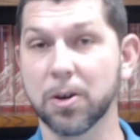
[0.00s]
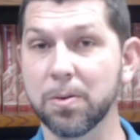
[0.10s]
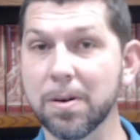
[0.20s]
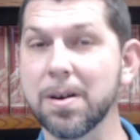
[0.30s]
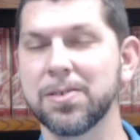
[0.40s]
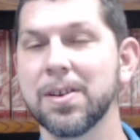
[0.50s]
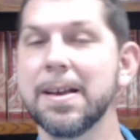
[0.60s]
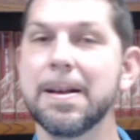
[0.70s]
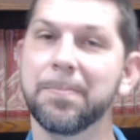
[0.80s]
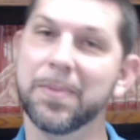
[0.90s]
records
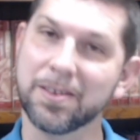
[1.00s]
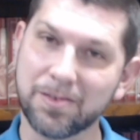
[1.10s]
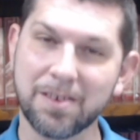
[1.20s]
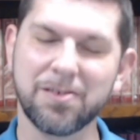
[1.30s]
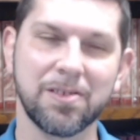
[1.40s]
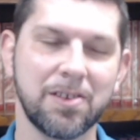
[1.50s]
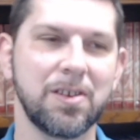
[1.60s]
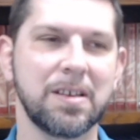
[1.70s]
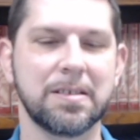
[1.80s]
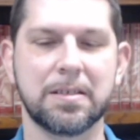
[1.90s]
the distinction that
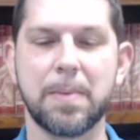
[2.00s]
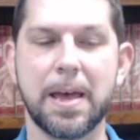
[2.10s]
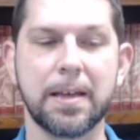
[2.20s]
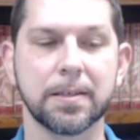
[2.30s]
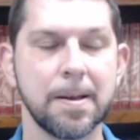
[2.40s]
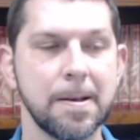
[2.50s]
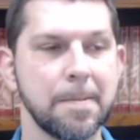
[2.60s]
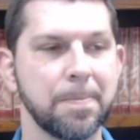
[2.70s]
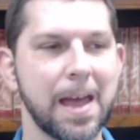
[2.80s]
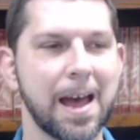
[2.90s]
Jesus makes
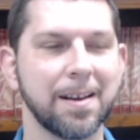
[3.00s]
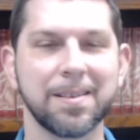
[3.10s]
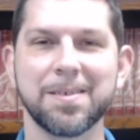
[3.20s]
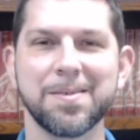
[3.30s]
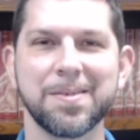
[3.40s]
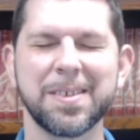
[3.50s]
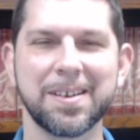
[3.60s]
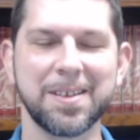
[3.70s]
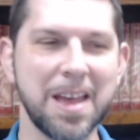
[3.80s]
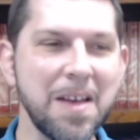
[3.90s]
that
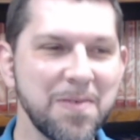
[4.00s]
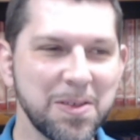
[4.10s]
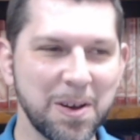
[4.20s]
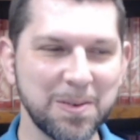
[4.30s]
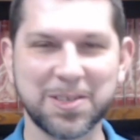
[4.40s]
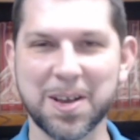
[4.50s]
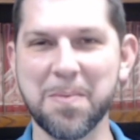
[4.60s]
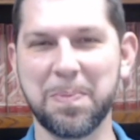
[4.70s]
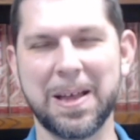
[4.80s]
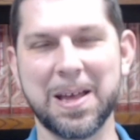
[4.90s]
even though
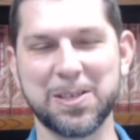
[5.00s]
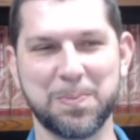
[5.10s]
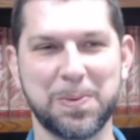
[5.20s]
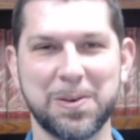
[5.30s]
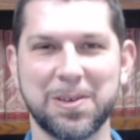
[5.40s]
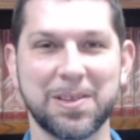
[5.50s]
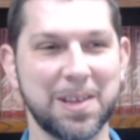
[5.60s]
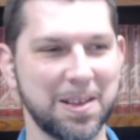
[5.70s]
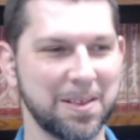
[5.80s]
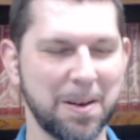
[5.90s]
some plants,
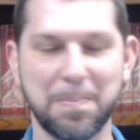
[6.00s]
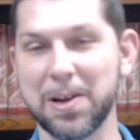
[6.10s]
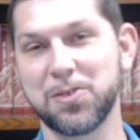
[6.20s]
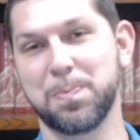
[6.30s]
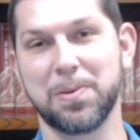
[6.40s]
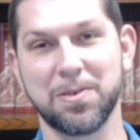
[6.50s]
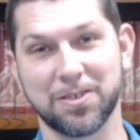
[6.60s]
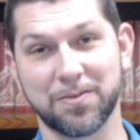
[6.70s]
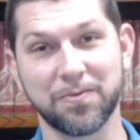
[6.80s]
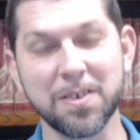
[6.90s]
a bunch
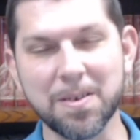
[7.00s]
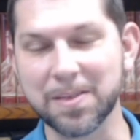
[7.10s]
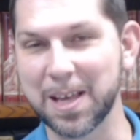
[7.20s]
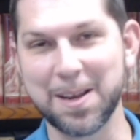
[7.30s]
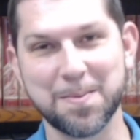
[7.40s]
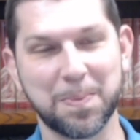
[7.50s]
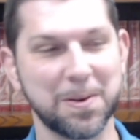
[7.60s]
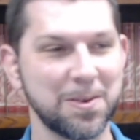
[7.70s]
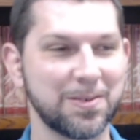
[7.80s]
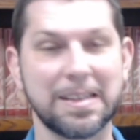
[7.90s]
produce fruit, they didn't
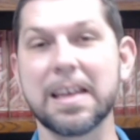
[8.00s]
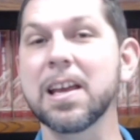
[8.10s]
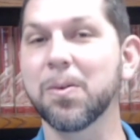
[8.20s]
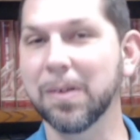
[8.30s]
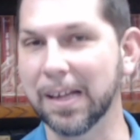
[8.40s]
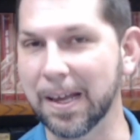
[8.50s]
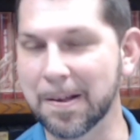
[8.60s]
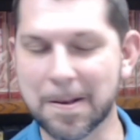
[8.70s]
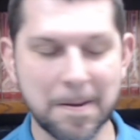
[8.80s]
produce it equally.